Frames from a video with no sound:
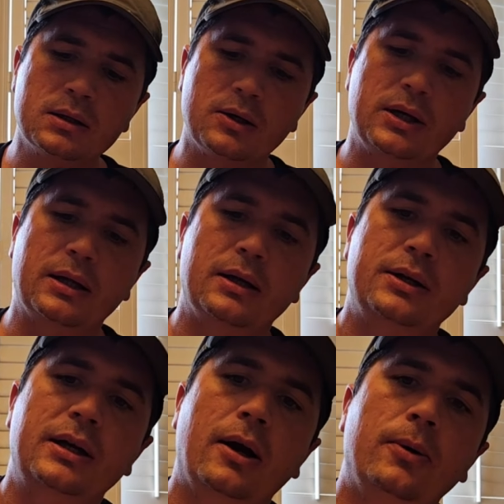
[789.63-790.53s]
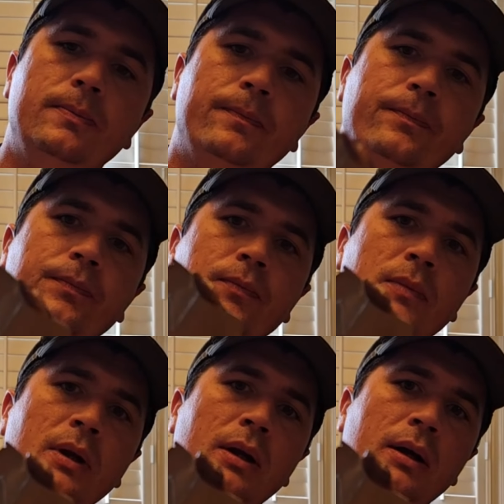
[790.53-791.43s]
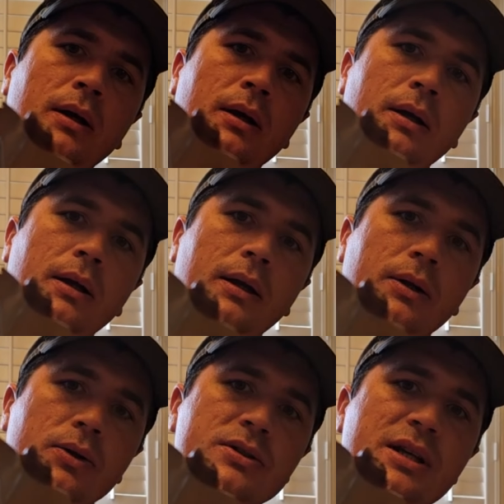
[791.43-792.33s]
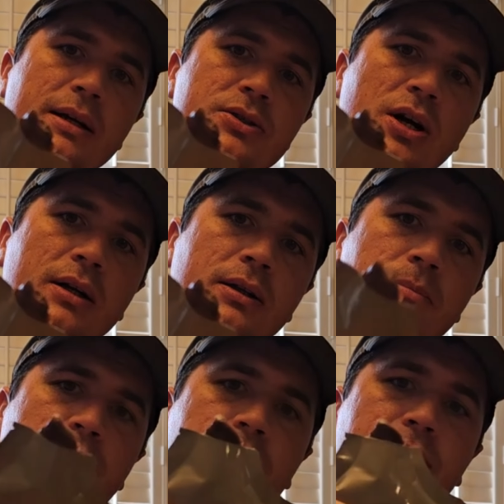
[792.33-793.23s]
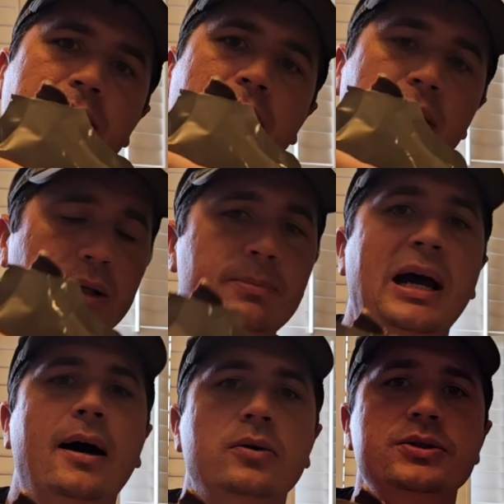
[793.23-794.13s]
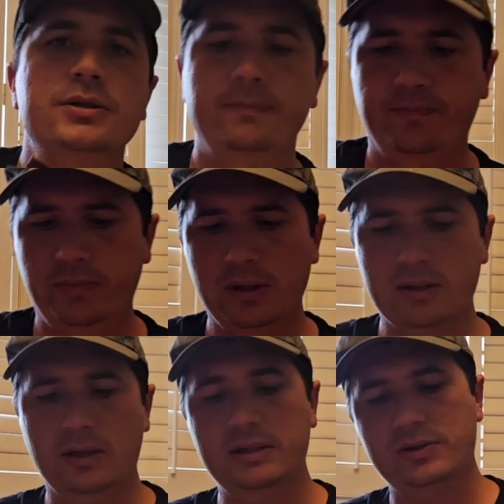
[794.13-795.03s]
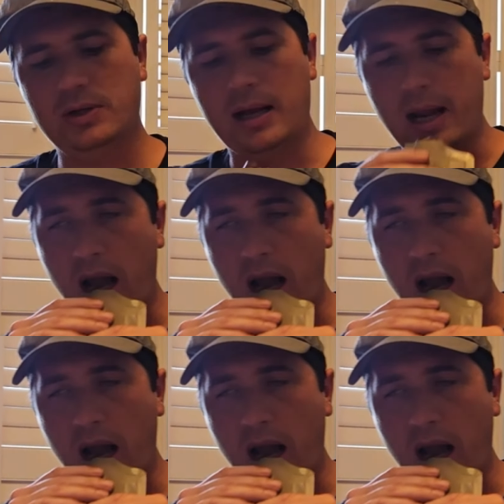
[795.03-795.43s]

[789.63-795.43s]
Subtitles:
So yeah, there you go. It looks like chocolate pudding in a pouch. So let's try